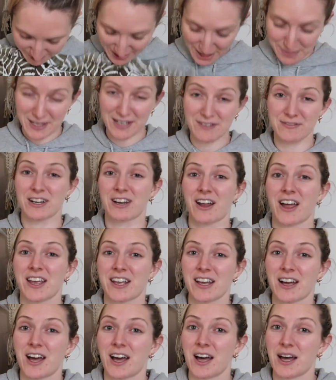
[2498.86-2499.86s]
maybe even
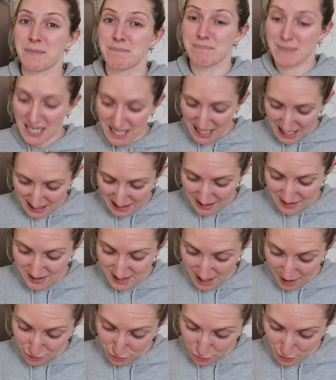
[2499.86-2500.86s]
like a mini
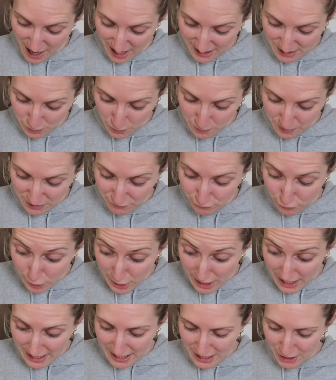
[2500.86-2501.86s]
sundress would be
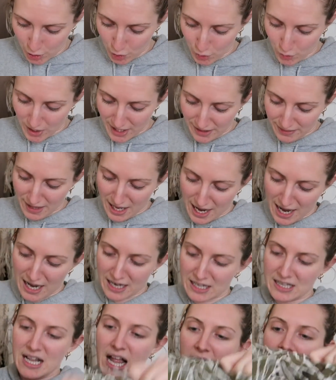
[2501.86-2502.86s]
really cute in
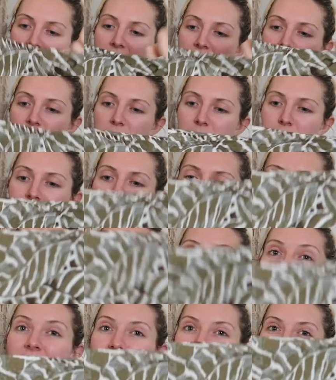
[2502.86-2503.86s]
that. And I
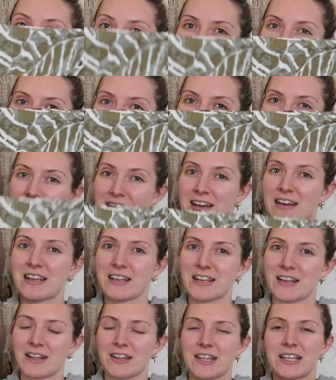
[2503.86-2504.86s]
like green.
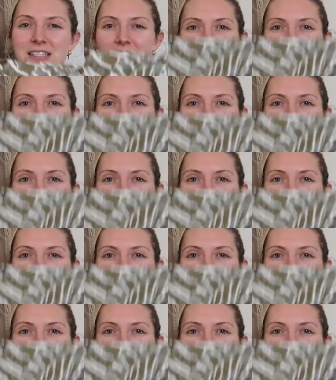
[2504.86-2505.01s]
This